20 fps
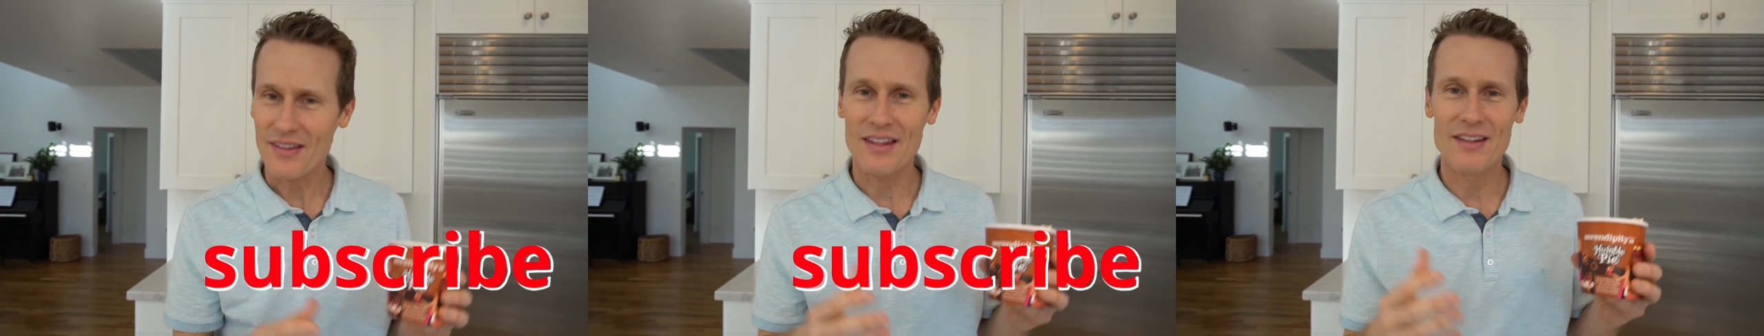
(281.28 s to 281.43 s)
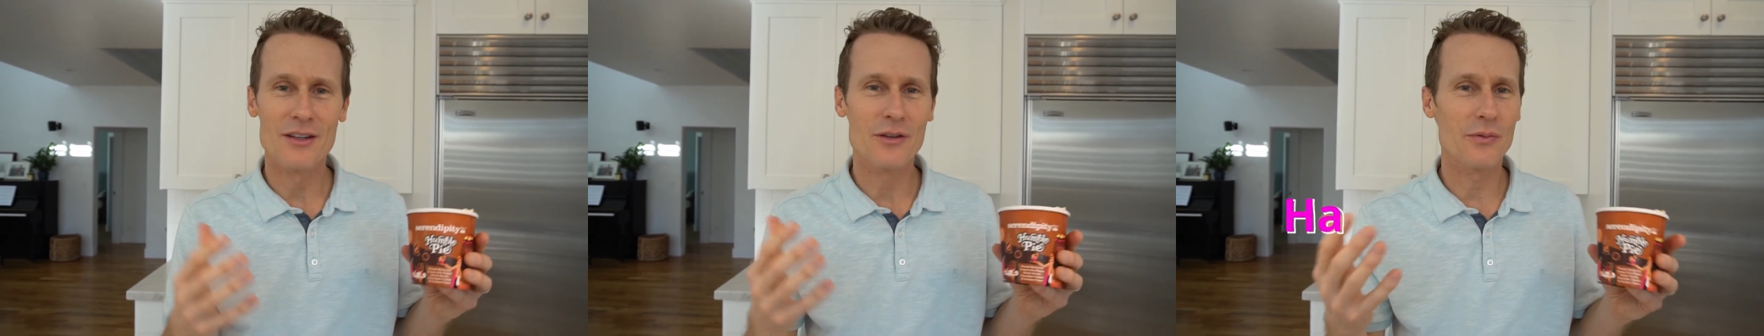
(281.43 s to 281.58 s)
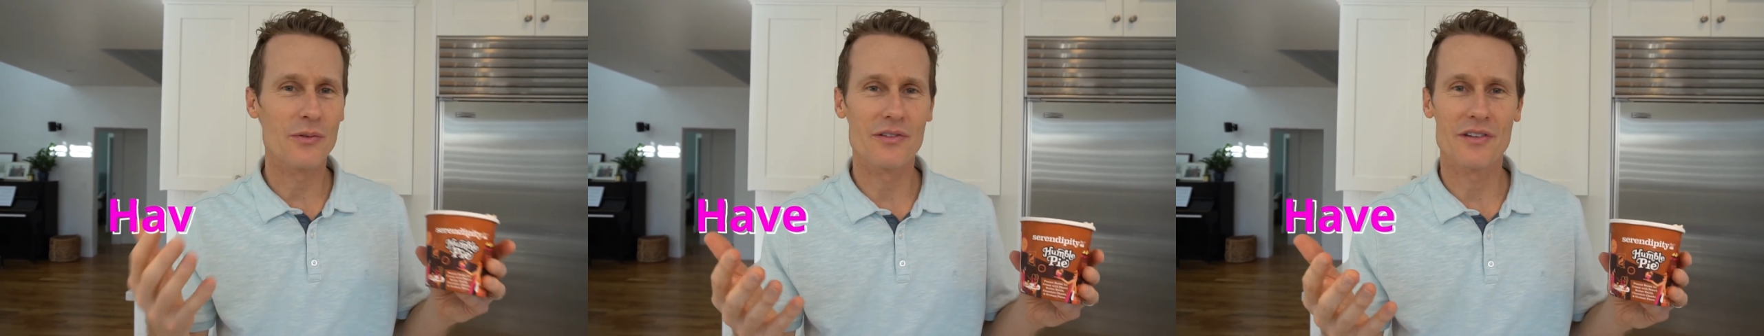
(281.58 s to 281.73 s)

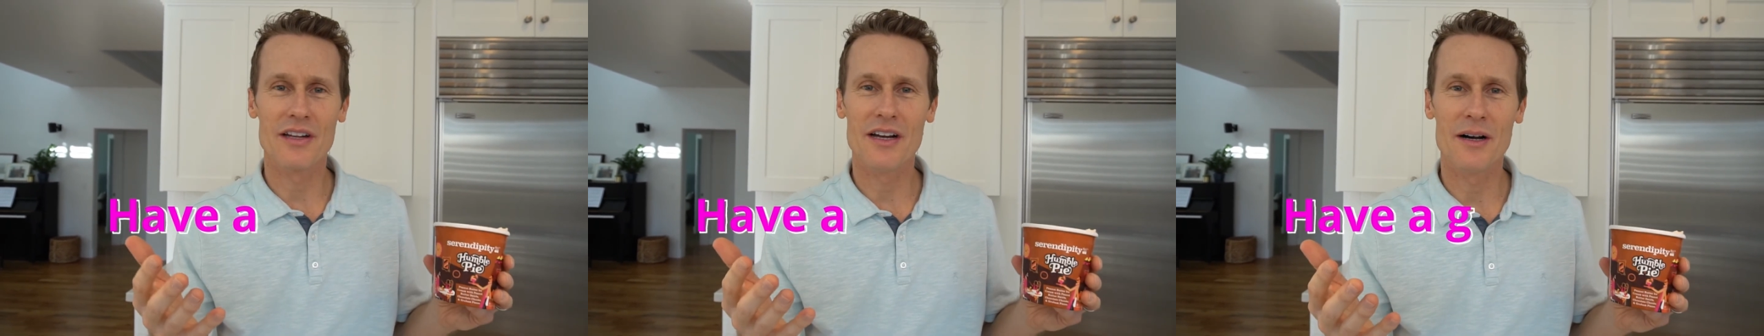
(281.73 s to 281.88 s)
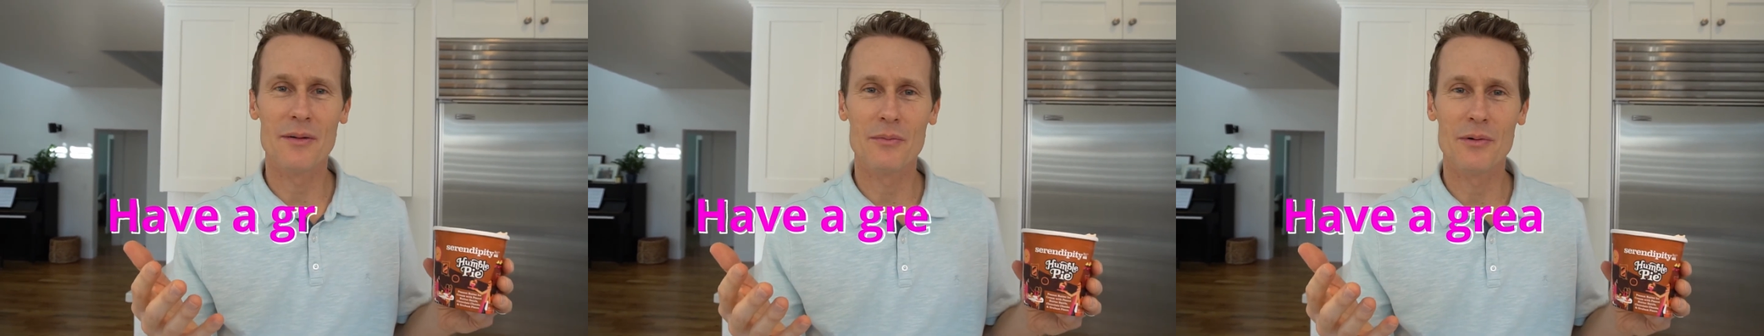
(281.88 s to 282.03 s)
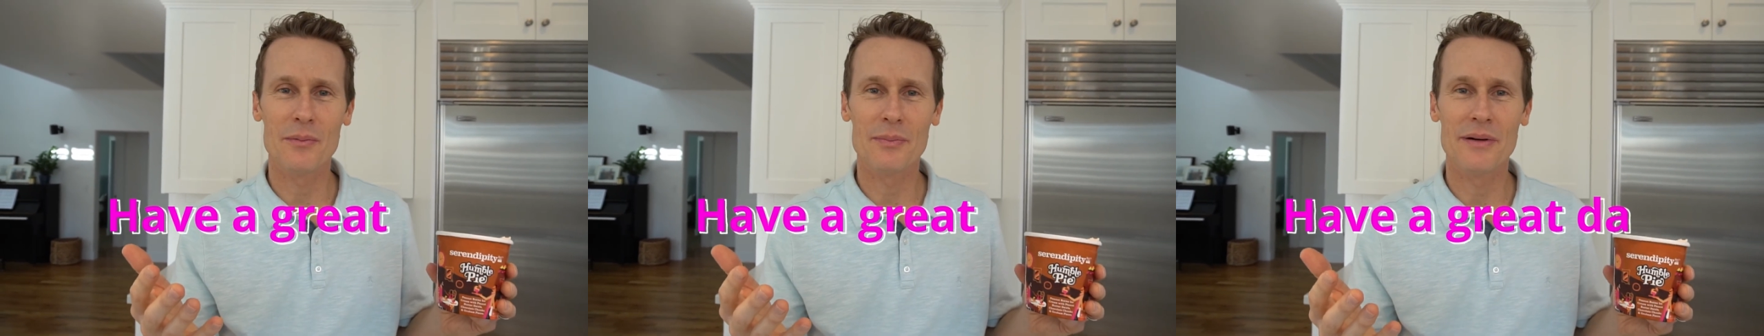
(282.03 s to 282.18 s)
This was The
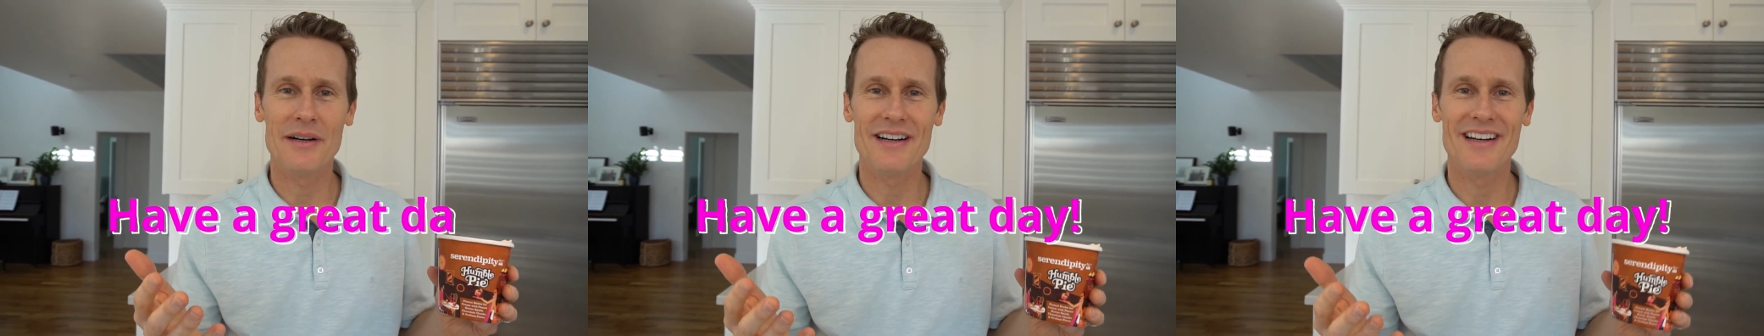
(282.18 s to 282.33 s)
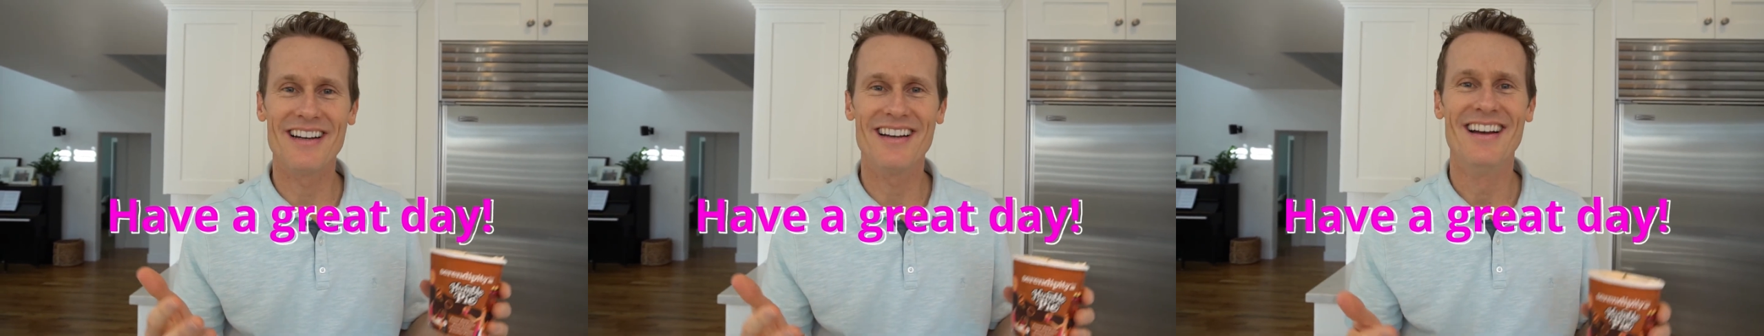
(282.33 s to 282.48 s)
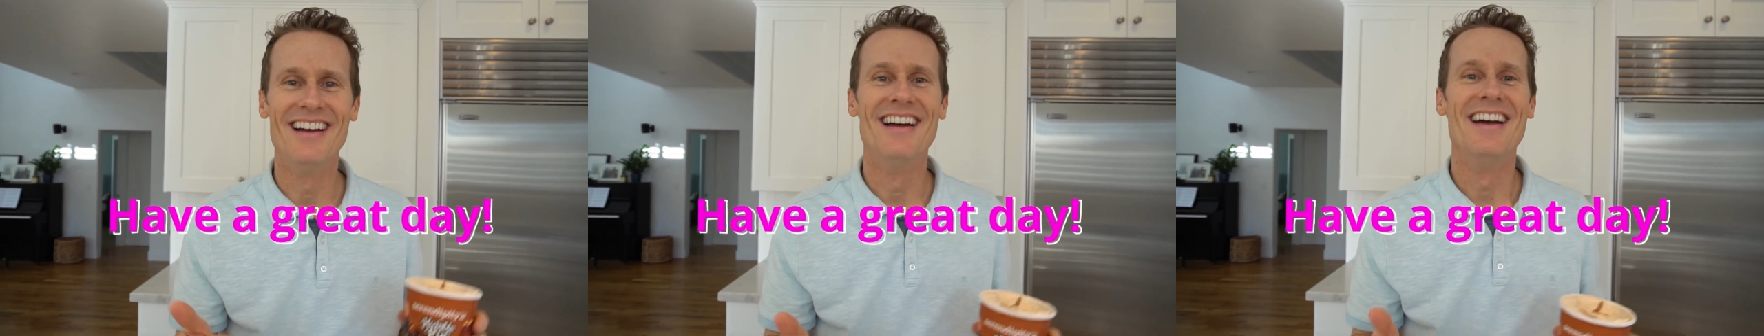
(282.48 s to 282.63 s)
Humble
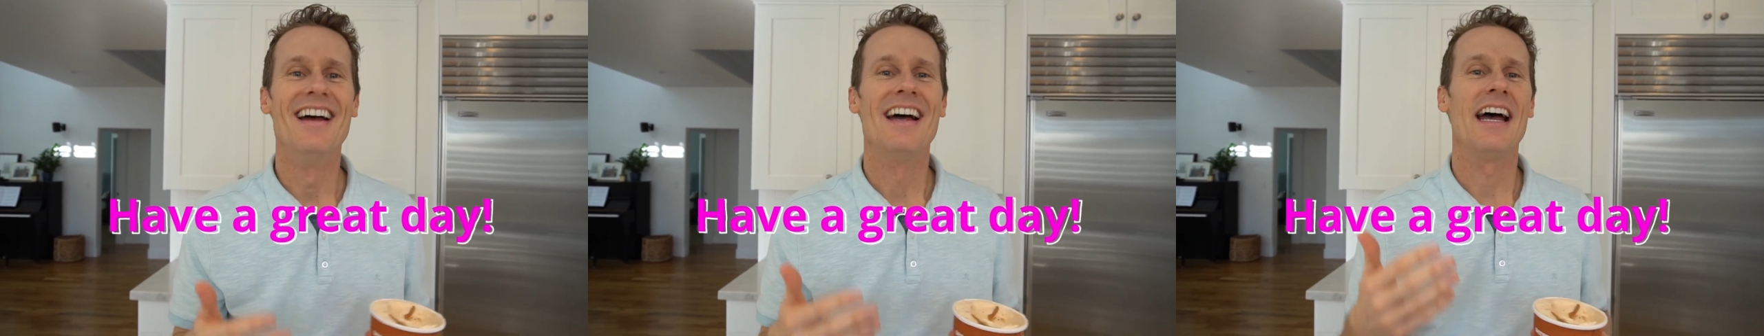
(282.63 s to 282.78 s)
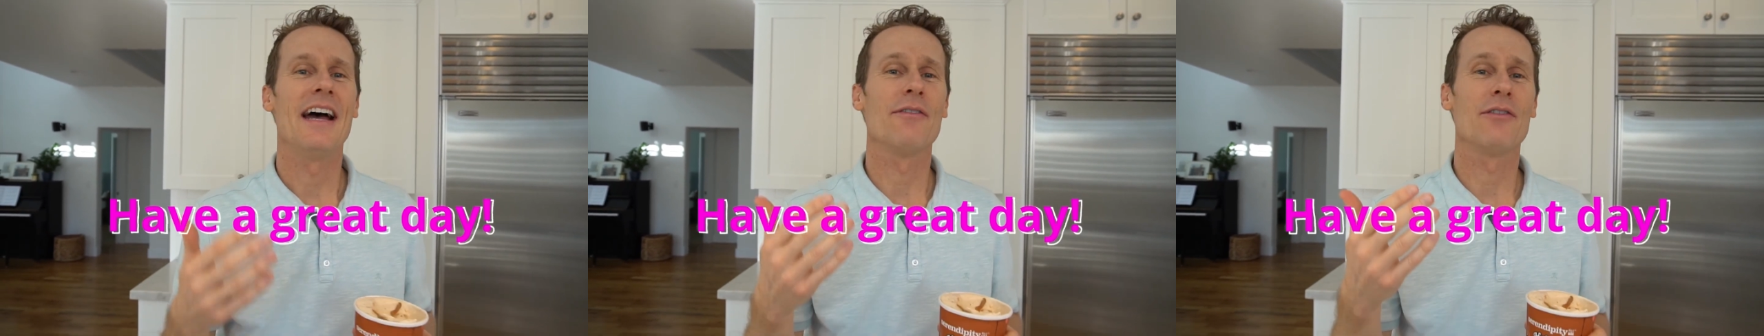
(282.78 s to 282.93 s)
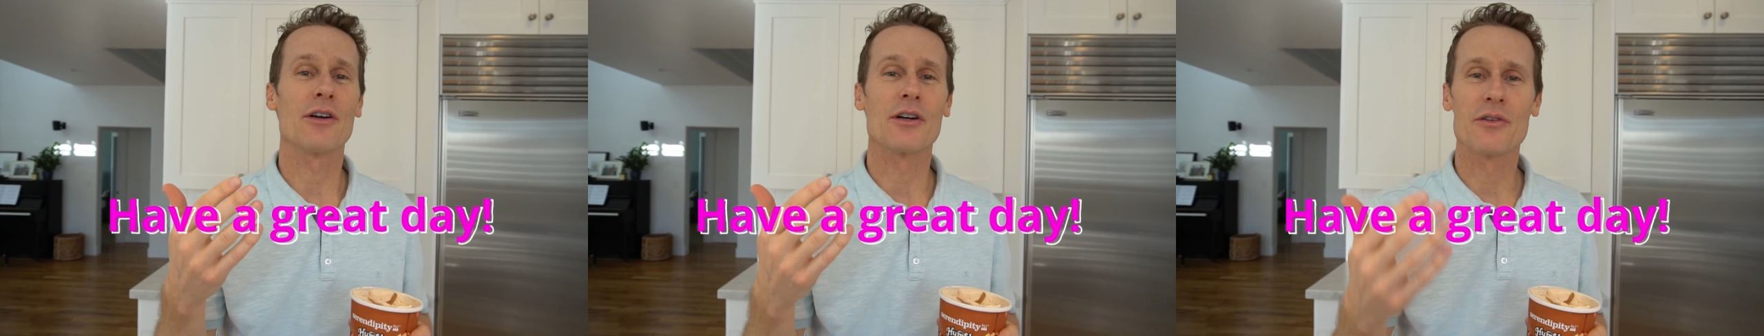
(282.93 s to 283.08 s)
Pie.
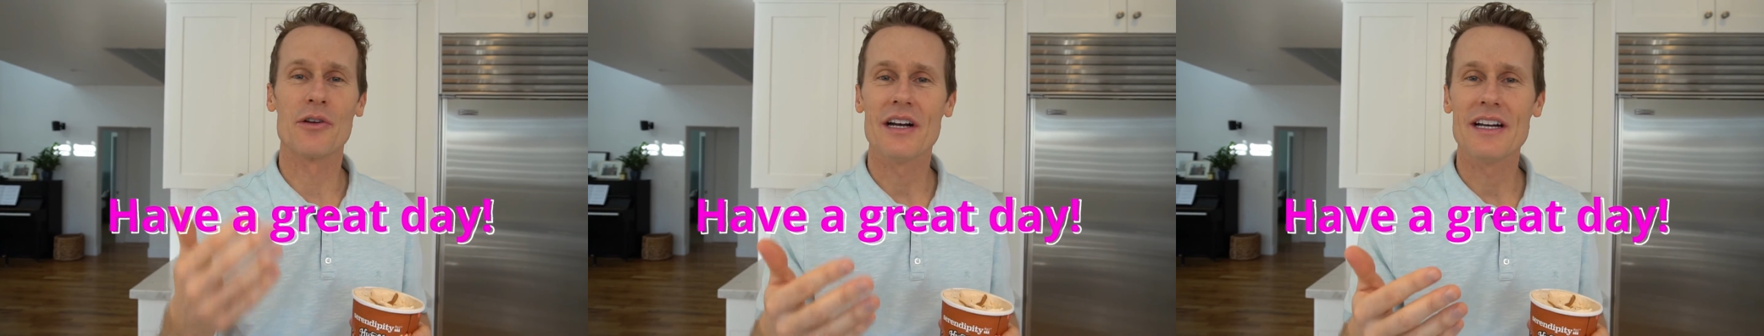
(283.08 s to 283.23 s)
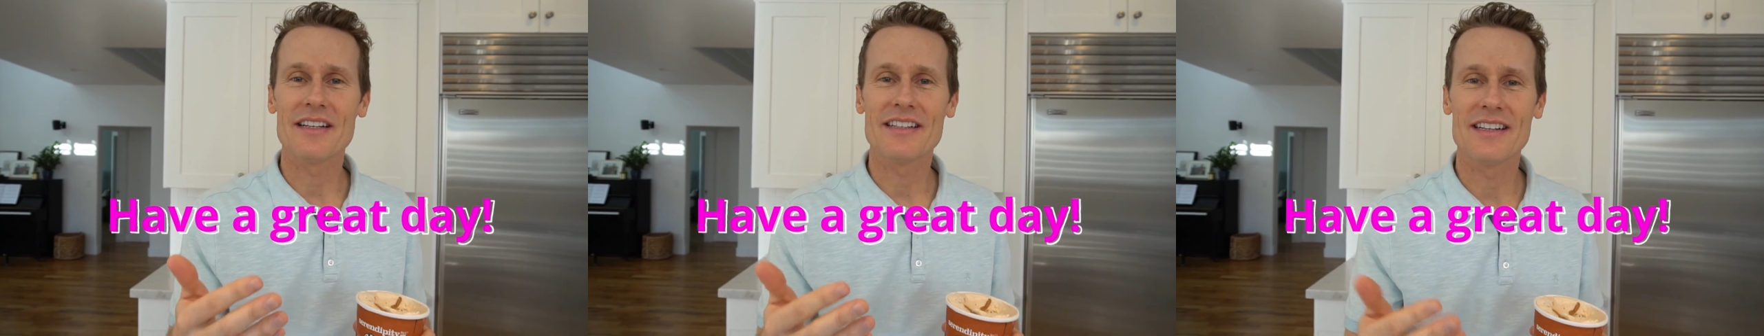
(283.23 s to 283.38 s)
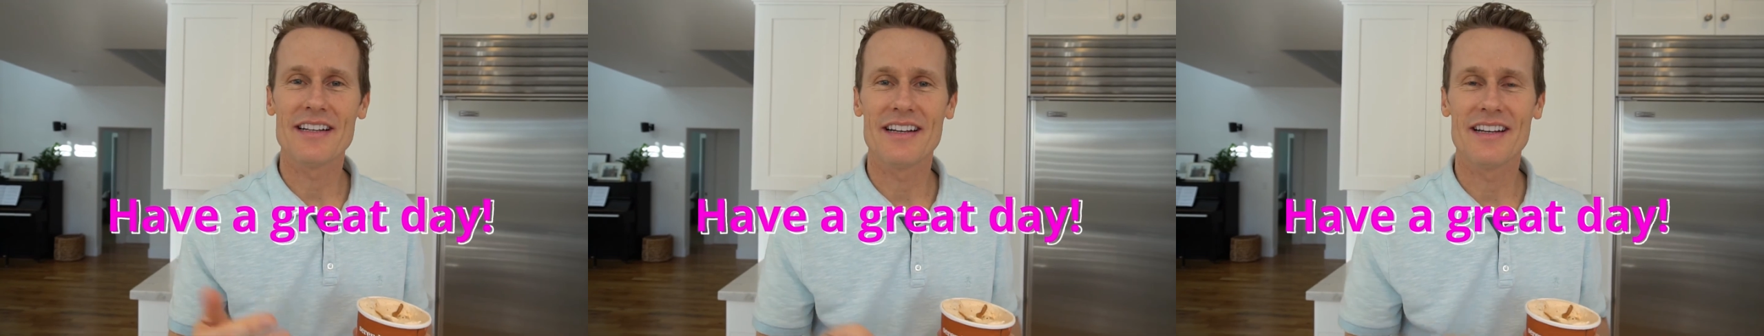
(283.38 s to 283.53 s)
Have a
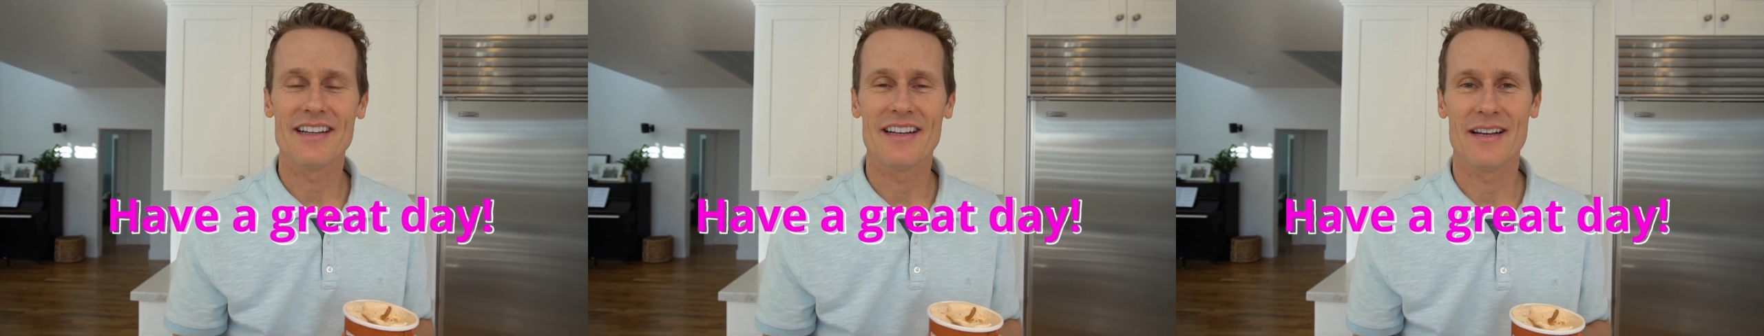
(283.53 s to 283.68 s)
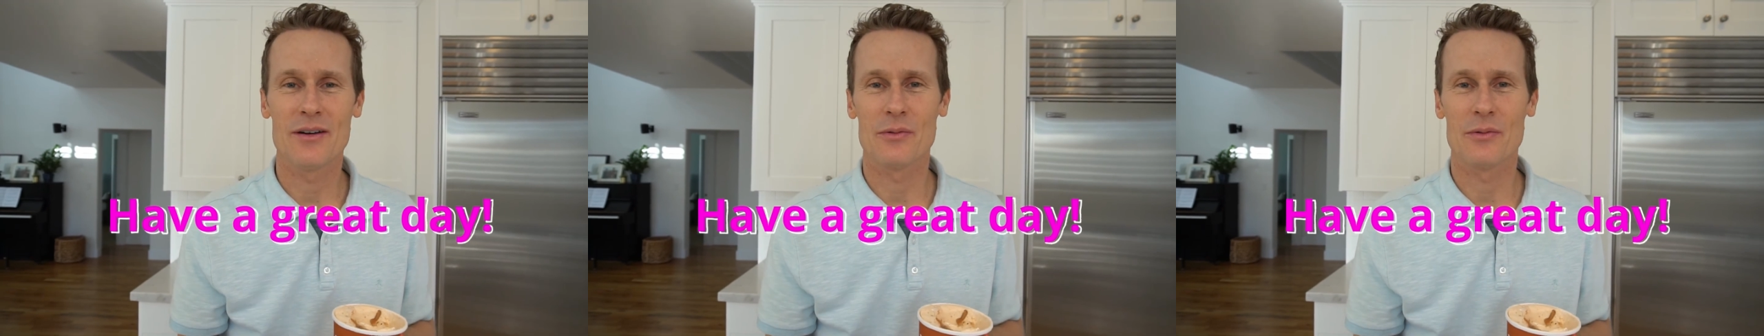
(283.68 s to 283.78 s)
great day